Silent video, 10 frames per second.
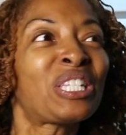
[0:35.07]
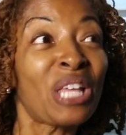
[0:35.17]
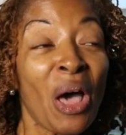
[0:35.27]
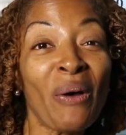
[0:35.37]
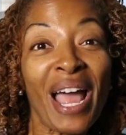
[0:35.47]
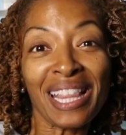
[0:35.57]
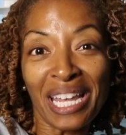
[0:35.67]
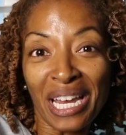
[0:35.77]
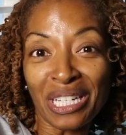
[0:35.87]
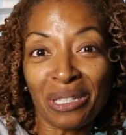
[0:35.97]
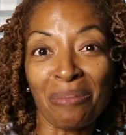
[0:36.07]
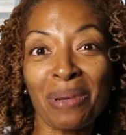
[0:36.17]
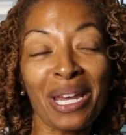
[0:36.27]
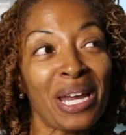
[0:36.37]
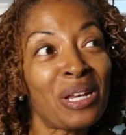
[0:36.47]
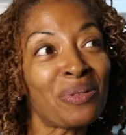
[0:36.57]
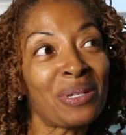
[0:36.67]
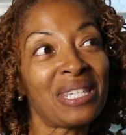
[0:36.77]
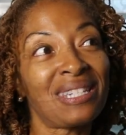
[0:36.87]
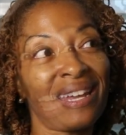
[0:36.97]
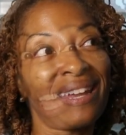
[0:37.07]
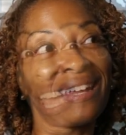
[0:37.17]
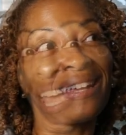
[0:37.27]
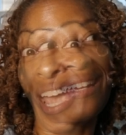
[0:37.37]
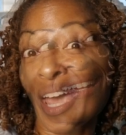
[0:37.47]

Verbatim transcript: so I think it should be interesting.